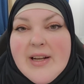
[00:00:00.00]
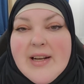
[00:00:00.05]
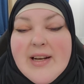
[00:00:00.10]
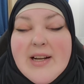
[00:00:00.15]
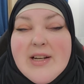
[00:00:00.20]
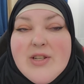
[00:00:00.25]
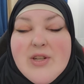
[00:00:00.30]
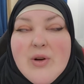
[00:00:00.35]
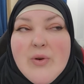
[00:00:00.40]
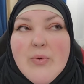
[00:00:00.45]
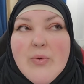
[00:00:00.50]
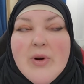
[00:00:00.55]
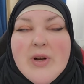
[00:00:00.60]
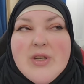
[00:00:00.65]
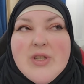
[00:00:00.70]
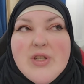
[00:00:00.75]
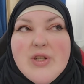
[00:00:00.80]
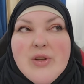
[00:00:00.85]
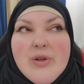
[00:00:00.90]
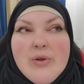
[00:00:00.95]
And I don't
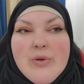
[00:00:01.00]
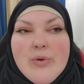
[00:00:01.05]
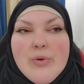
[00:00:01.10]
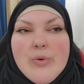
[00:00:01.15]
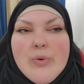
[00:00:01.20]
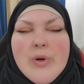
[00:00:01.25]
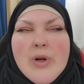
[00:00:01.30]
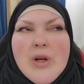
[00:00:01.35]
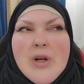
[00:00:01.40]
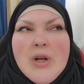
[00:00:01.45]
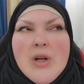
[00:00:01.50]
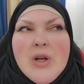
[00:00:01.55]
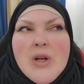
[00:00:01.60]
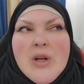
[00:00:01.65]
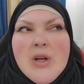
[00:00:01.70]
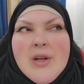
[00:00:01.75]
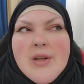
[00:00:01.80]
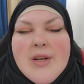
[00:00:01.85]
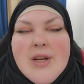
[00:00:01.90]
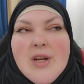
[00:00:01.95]
want to,
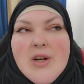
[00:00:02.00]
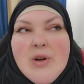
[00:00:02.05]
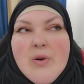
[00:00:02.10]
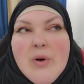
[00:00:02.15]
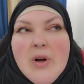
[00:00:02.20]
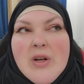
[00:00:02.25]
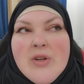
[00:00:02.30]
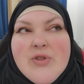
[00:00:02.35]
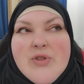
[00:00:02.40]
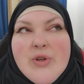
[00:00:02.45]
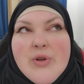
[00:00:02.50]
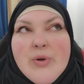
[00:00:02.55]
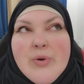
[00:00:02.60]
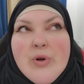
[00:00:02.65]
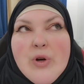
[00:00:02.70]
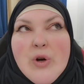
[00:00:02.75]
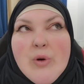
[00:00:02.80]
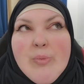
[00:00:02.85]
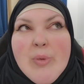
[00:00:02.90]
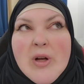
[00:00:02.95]
you know, also
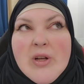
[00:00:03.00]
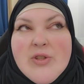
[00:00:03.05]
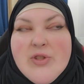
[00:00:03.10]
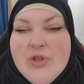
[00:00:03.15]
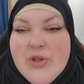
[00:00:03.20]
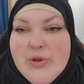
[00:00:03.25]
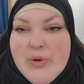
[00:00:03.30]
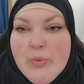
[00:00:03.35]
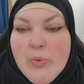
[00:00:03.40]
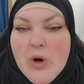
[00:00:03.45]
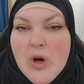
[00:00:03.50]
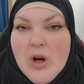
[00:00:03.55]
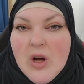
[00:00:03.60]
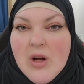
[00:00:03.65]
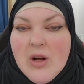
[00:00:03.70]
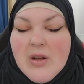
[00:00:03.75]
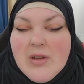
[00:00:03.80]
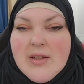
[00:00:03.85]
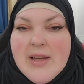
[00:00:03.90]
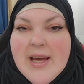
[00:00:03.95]
go balls to the
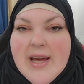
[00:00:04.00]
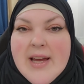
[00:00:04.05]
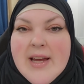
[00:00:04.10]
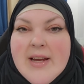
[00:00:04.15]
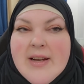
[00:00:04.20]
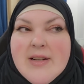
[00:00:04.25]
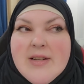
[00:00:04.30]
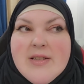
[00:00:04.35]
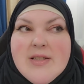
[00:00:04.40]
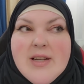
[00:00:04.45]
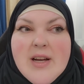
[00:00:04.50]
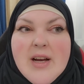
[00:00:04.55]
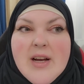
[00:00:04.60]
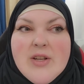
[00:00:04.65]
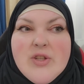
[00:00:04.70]
wall and,